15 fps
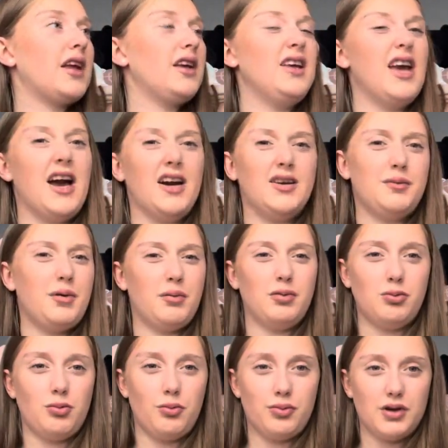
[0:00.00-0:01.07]
Yeah, he probably
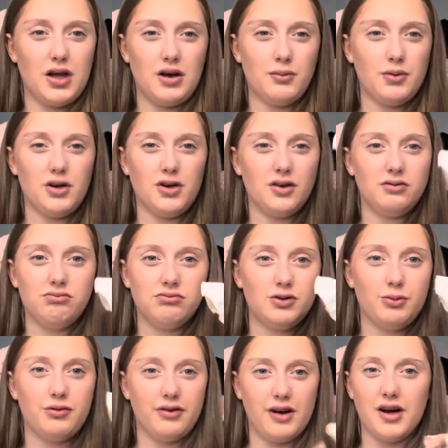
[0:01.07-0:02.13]
wouldn't put that on a boy to
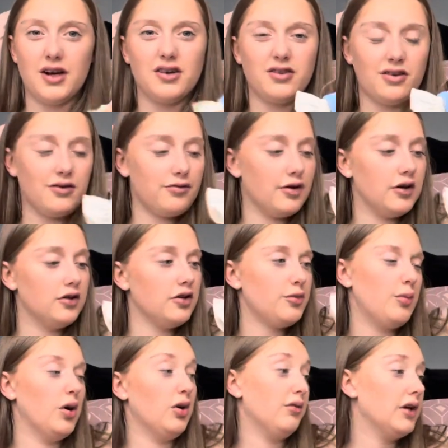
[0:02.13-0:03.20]
be fair because of the frills,
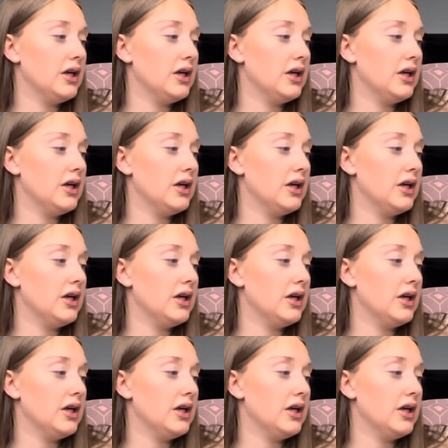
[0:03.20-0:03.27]
but